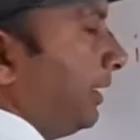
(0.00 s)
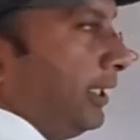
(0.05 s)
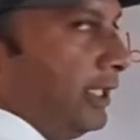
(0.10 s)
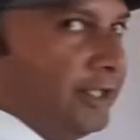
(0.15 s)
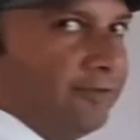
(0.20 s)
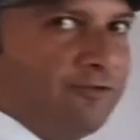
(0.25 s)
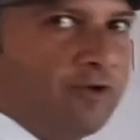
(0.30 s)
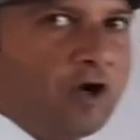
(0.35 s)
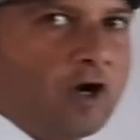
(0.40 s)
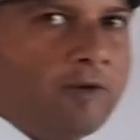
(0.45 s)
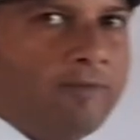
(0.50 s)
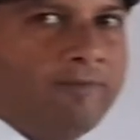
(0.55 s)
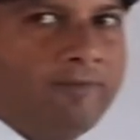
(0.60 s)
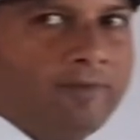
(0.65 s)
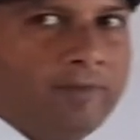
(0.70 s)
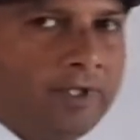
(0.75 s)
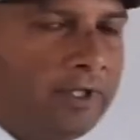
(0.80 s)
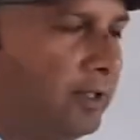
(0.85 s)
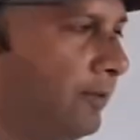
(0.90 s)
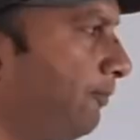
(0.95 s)
is
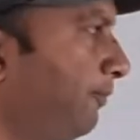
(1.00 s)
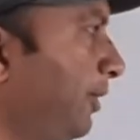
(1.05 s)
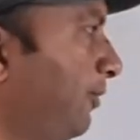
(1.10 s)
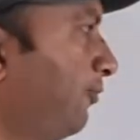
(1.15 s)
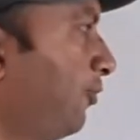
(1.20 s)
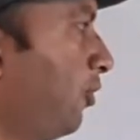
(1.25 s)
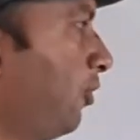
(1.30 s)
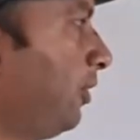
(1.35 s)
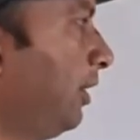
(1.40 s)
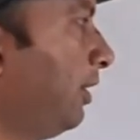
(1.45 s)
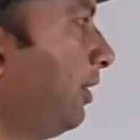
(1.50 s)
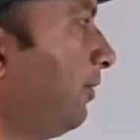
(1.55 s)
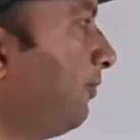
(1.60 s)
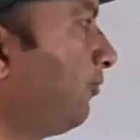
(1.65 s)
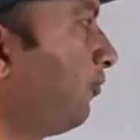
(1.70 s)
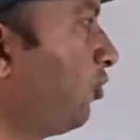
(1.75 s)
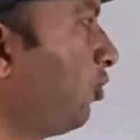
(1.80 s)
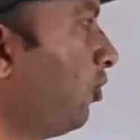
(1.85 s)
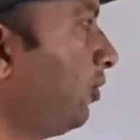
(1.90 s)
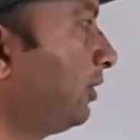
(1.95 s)
formed before
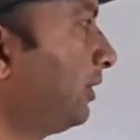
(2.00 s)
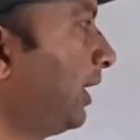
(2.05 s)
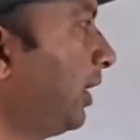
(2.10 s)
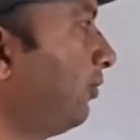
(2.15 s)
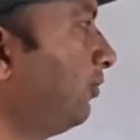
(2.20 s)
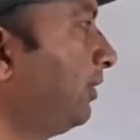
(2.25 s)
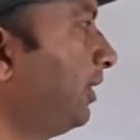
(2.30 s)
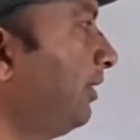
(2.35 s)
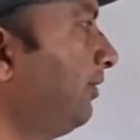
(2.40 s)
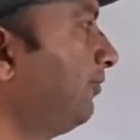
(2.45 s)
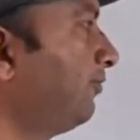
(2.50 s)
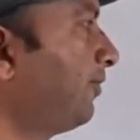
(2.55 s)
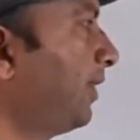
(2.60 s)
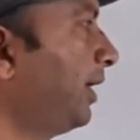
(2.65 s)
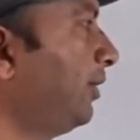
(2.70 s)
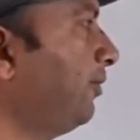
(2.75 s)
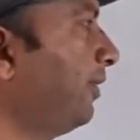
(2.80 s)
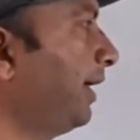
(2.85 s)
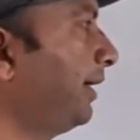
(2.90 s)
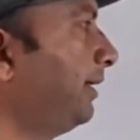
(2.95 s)

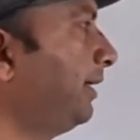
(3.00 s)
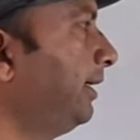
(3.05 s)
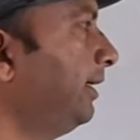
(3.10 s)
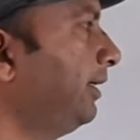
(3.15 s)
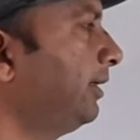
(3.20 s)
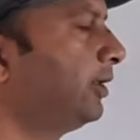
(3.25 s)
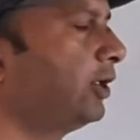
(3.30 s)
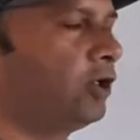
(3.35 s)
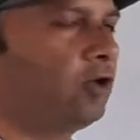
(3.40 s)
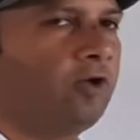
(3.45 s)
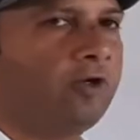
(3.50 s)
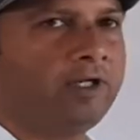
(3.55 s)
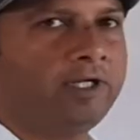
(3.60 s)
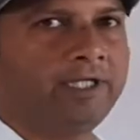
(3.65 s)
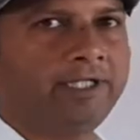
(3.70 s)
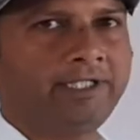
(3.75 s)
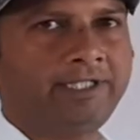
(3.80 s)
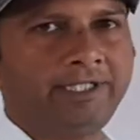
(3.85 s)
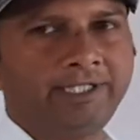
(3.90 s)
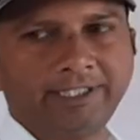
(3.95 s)
4,500
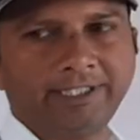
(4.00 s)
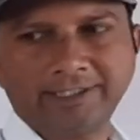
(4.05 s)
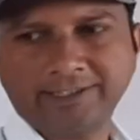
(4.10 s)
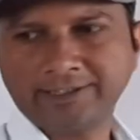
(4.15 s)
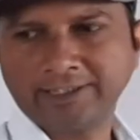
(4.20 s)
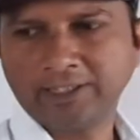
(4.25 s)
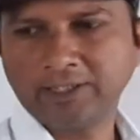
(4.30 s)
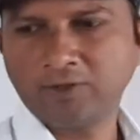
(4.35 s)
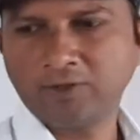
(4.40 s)
crore years.